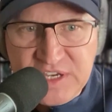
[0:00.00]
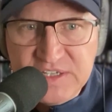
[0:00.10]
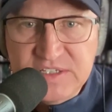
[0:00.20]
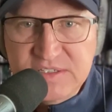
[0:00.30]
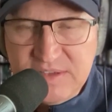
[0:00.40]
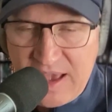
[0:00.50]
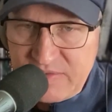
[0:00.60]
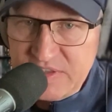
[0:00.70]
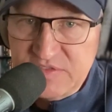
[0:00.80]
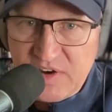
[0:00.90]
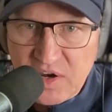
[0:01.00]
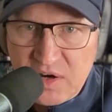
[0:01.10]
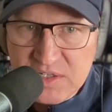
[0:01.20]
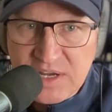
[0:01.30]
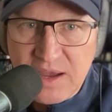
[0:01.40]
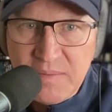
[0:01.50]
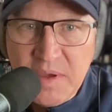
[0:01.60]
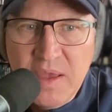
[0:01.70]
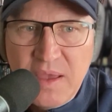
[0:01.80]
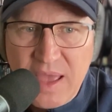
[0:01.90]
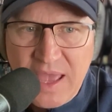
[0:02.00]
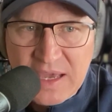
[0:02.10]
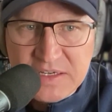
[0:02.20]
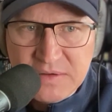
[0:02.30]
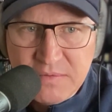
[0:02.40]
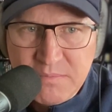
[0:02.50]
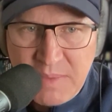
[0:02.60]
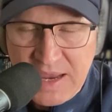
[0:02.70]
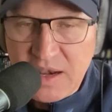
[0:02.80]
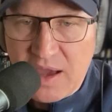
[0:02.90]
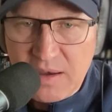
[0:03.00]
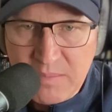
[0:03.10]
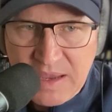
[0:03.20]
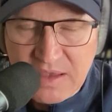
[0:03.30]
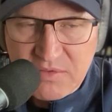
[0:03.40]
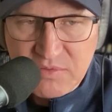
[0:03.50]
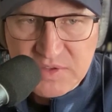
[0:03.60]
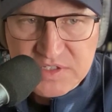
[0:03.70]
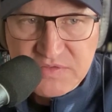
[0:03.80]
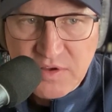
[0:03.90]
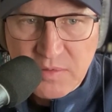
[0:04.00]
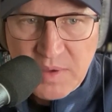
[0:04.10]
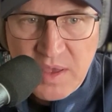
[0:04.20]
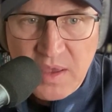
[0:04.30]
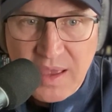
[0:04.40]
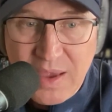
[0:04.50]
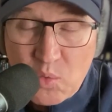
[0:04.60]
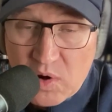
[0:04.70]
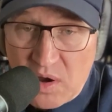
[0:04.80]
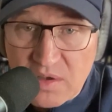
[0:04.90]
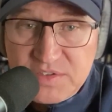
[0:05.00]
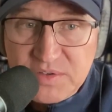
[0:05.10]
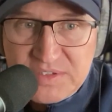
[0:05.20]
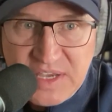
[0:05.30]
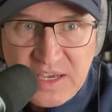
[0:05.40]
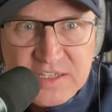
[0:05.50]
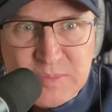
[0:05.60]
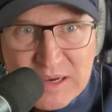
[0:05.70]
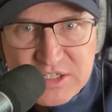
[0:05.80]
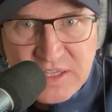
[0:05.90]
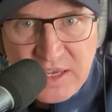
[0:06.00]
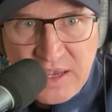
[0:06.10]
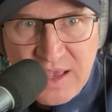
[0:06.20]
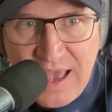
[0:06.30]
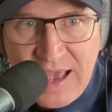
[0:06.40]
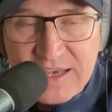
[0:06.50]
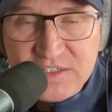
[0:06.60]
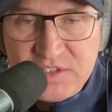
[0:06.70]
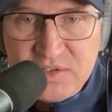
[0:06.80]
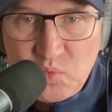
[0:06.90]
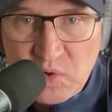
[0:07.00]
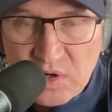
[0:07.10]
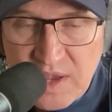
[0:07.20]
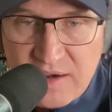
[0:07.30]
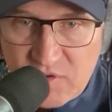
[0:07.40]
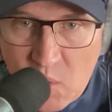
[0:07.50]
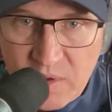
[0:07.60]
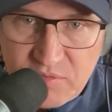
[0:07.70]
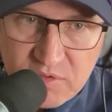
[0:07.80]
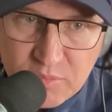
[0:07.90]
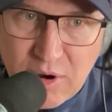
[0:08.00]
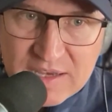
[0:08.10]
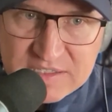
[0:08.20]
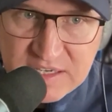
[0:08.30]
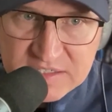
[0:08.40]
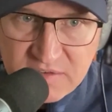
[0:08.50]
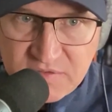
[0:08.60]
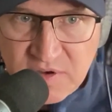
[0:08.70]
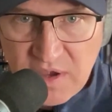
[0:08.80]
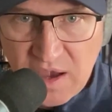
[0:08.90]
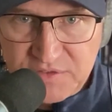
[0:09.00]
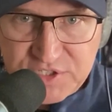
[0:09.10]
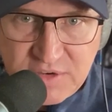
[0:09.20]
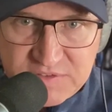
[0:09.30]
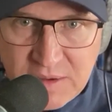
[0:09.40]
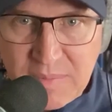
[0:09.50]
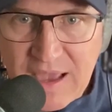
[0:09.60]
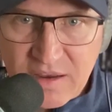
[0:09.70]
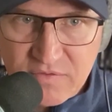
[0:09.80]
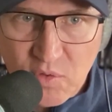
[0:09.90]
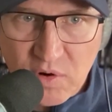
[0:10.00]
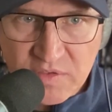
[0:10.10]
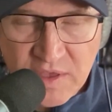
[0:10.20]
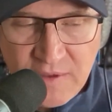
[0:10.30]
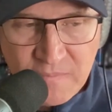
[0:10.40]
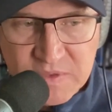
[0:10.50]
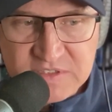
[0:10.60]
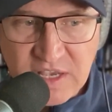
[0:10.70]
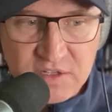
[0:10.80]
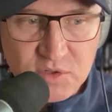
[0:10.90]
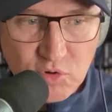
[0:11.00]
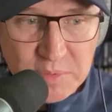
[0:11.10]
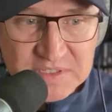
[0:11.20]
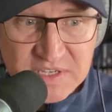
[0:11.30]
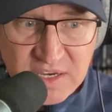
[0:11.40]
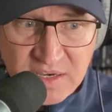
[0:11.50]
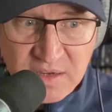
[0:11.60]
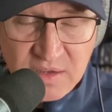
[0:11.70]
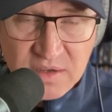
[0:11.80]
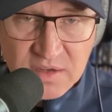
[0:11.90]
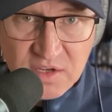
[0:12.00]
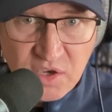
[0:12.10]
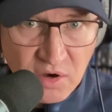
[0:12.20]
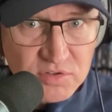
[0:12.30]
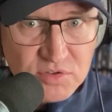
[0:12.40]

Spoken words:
is having this very hard time and may not make it through this film. We're also seeing, especially as we're kind of going through the process of shifting back and forth, Zelda Rubinstein goes